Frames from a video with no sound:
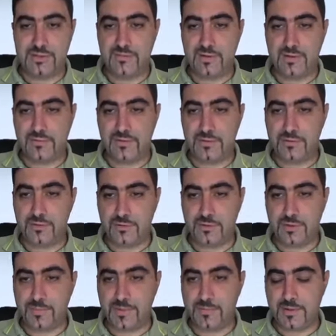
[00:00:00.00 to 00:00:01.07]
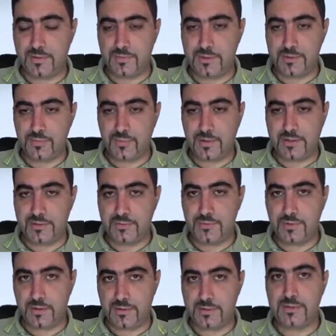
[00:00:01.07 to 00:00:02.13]
even if you don't remember which one it
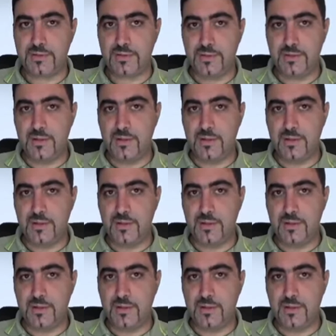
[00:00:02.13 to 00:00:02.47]
was